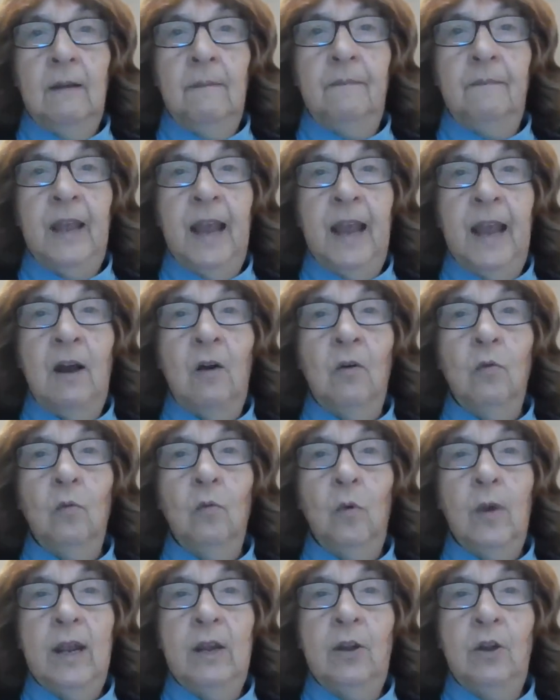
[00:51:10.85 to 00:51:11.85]
Now
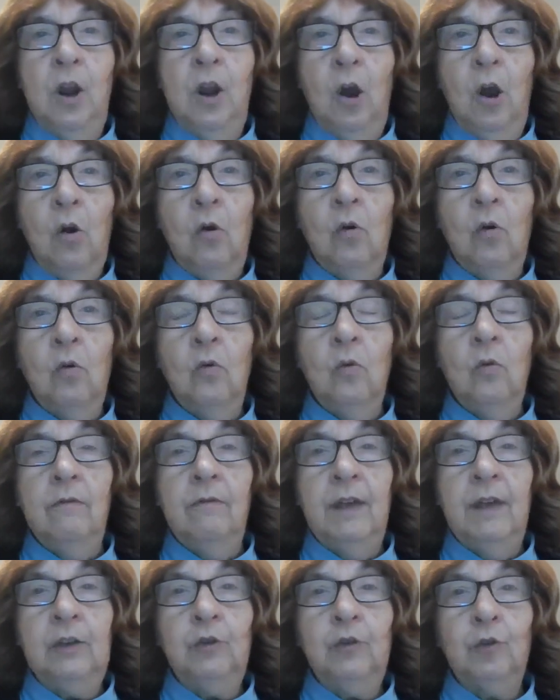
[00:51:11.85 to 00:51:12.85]
we know
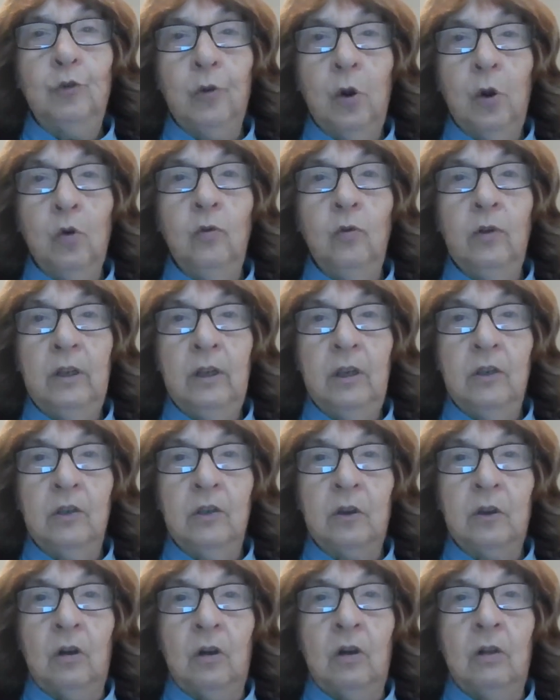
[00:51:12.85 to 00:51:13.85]
that
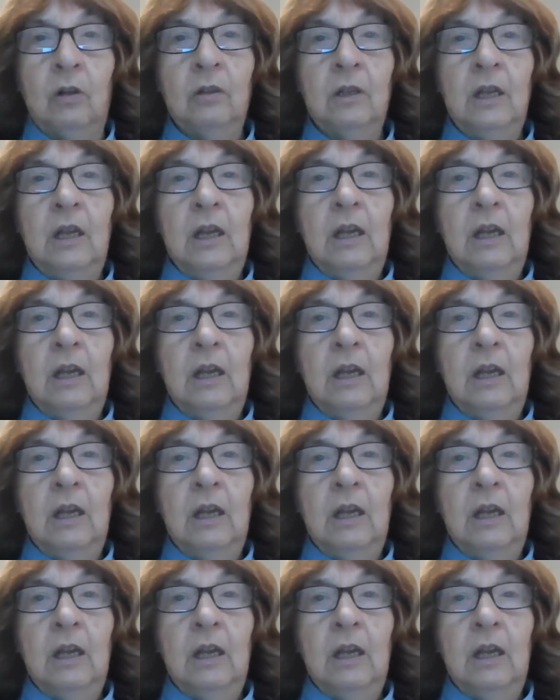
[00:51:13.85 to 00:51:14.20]
troriluzole